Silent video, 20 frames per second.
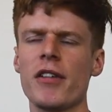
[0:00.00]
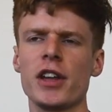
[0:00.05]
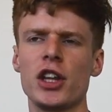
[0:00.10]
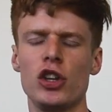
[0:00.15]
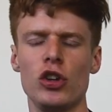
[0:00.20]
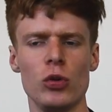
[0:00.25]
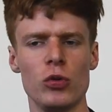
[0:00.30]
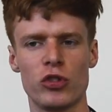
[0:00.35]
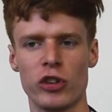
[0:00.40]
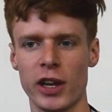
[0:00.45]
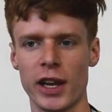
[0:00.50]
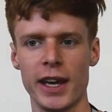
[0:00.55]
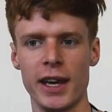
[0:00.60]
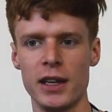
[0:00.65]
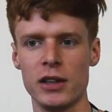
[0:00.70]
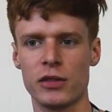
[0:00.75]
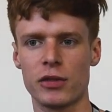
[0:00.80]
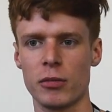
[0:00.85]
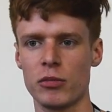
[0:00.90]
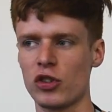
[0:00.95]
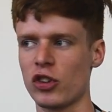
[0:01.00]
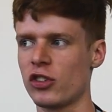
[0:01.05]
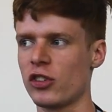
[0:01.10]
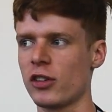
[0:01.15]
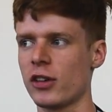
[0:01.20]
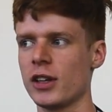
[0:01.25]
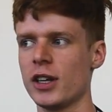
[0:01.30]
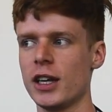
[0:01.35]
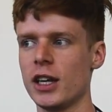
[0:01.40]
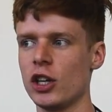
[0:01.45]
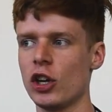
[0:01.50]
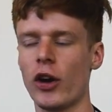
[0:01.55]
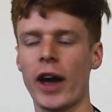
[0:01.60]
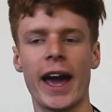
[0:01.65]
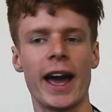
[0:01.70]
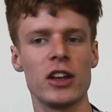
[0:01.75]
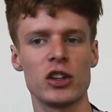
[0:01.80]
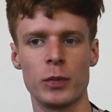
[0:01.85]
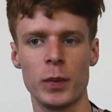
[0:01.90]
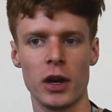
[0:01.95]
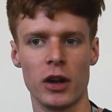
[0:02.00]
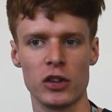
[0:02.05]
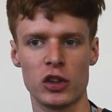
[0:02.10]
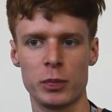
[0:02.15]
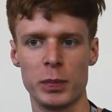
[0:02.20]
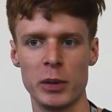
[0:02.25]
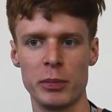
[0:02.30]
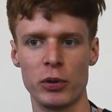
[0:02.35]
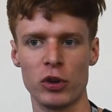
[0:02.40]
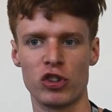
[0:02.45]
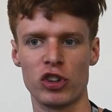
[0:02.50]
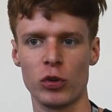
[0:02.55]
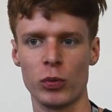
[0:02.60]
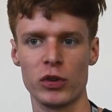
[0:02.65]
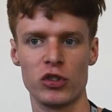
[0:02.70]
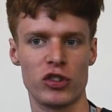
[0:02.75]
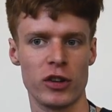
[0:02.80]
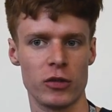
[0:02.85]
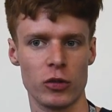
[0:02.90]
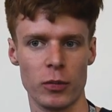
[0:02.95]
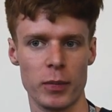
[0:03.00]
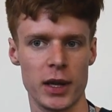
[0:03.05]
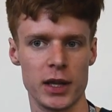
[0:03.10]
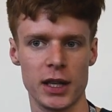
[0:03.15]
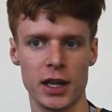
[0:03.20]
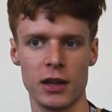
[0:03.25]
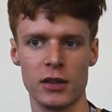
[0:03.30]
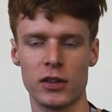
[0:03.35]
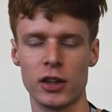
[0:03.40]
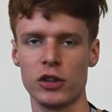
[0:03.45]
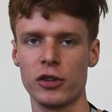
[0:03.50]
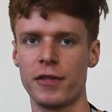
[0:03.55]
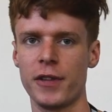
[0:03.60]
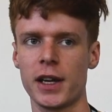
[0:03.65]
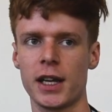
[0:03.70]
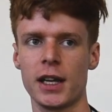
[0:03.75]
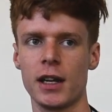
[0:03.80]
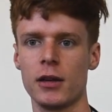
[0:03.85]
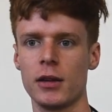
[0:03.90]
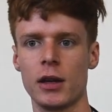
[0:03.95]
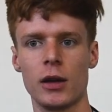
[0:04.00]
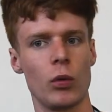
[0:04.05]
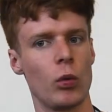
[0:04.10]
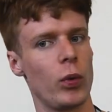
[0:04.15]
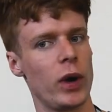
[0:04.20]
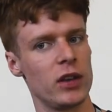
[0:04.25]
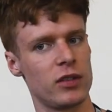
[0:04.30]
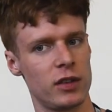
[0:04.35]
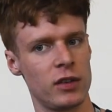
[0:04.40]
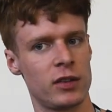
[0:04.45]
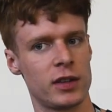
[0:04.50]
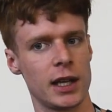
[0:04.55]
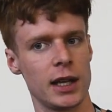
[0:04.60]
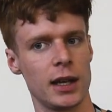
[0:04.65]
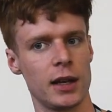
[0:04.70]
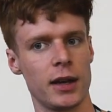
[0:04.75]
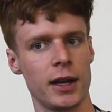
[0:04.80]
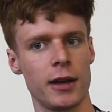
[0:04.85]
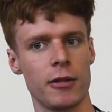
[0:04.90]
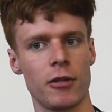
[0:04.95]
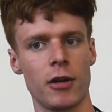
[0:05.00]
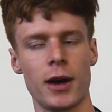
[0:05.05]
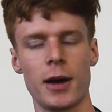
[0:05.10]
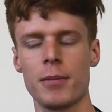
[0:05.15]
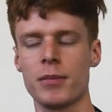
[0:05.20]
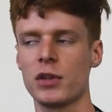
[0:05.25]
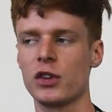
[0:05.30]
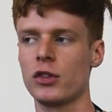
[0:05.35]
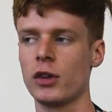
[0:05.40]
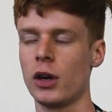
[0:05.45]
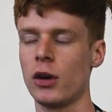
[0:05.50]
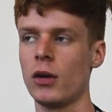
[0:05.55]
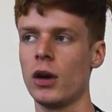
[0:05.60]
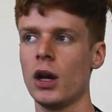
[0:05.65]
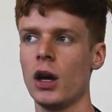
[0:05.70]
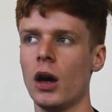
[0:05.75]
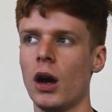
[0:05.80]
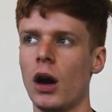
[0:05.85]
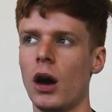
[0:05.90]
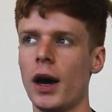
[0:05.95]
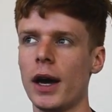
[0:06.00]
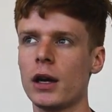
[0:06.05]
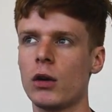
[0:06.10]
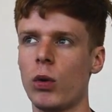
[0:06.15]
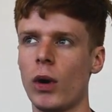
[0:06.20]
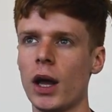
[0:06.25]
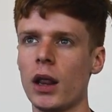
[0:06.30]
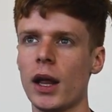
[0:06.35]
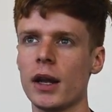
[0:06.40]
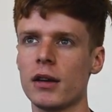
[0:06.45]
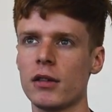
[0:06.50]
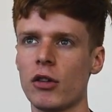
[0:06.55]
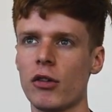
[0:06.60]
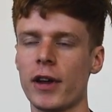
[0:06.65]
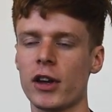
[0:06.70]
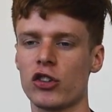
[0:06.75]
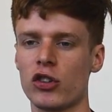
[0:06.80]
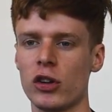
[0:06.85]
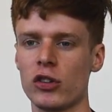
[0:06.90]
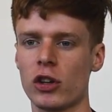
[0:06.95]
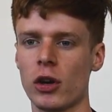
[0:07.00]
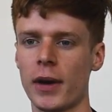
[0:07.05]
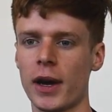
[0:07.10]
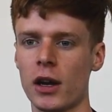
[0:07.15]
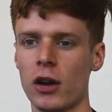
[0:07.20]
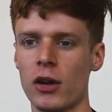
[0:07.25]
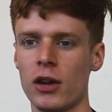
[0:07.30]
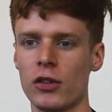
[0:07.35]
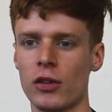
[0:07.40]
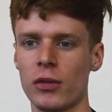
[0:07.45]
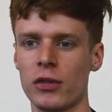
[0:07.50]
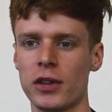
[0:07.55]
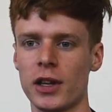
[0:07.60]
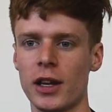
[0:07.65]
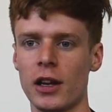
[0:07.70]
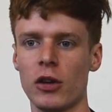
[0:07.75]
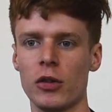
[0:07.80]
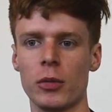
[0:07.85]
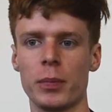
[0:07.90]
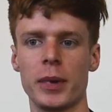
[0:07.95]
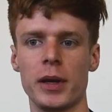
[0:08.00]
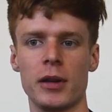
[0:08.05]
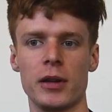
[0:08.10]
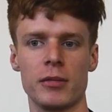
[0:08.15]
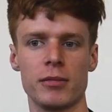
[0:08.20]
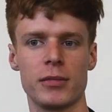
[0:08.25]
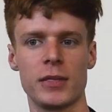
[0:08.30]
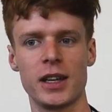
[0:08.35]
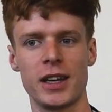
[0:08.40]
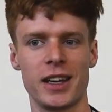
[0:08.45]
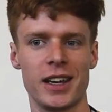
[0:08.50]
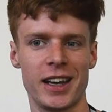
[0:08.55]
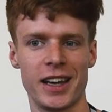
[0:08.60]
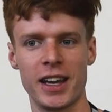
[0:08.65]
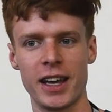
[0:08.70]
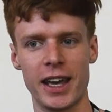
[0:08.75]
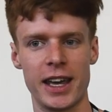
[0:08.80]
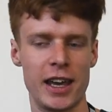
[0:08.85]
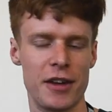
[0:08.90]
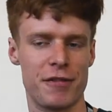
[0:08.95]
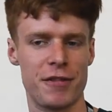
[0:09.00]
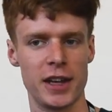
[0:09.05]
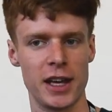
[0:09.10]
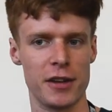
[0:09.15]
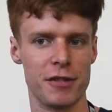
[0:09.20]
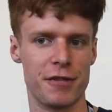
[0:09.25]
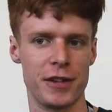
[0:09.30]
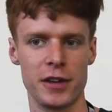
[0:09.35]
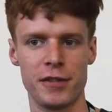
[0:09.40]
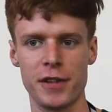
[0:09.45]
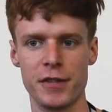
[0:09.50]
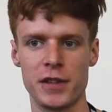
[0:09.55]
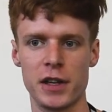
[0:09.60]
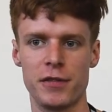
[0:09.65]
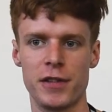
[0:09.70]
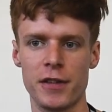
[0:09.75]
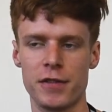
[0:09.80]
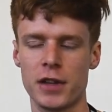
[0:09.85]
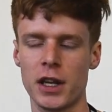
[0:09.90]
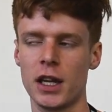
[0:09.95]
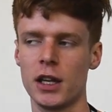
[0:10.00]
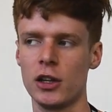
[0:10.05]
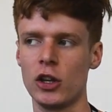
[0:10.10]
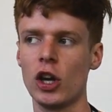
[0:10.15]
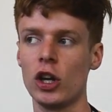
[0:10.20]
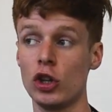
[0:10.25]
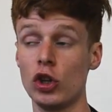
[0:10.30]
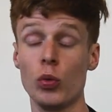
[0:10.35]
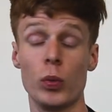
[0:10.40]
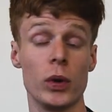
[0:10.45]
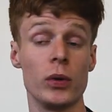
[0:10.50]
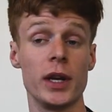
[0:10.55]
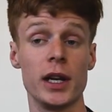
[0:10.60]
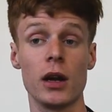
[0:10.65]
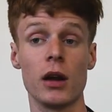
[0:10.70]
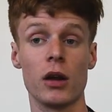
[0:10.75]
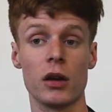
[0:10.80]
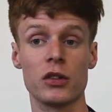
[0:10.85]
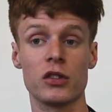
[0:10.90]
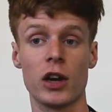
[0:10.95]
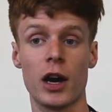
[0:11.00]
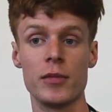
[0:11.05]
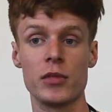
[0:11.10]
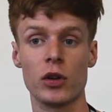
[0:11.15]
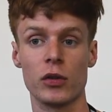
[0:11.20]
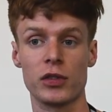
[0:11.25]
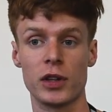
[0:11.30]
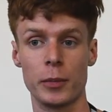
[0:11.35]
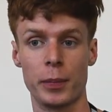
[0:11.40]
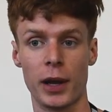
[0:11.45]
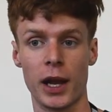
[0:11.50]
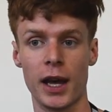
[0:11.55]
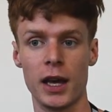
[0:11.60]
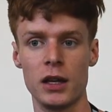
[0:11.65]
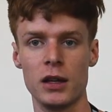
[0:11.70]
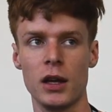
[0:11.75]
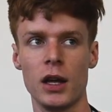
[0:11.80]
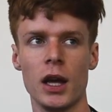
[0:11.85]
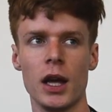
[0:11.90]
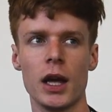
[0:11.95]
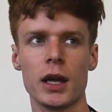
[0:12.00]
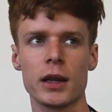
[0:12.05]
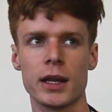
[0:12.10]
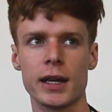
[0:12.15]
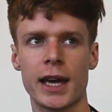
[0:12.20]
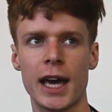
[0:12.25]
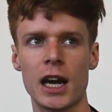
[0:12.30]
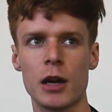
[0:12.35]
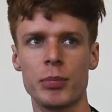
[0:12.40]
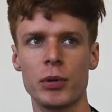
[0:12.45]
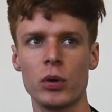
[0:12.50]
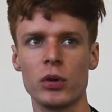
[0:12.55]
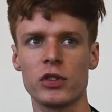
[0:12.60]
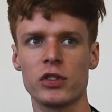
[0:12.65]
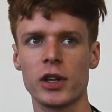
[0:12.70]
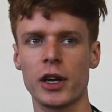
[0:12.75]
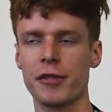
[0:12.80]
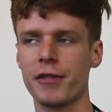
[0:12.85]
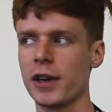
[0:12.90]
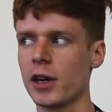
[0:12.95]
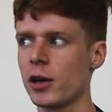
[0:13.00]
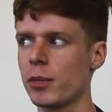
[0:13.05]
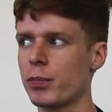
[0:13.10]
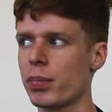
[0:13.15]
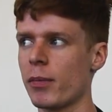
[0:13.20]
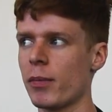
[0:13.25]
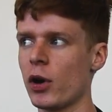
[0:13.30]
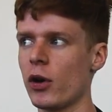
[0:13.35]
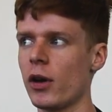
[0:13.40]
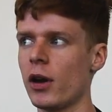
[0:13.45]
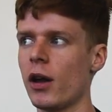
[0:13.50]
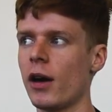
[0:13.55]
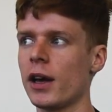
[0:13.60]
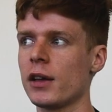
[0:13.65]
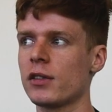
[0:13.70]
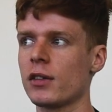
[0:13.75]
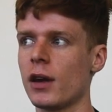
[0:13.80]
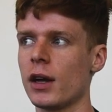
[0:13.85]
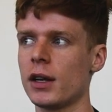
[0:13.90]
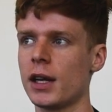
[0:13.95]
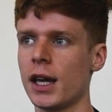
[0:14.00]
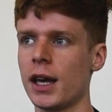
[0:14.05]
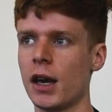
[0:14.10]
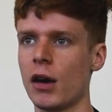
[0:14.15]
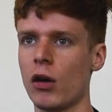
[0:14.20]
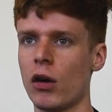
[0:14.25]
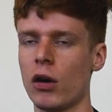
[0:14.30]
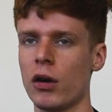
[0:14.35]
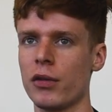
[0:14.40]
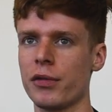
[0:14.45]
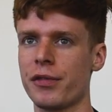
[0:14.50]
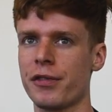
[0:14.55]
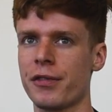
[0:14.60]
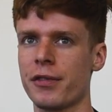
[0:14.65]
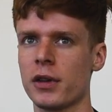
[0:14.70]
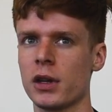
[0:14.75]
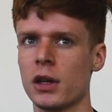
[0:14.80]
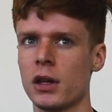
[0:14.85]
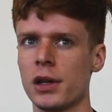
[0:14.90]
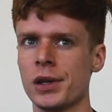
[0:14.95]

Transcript: huge leads from just as-been-on split pushing with general minions, and you're thinking, where's the skill in that, right? So I quite like the direction it's going. I know there's obviously a lot of big iffy, 50-50, and you will need a lot of time to obviously play. The catapults, I think, promote a nice idea of,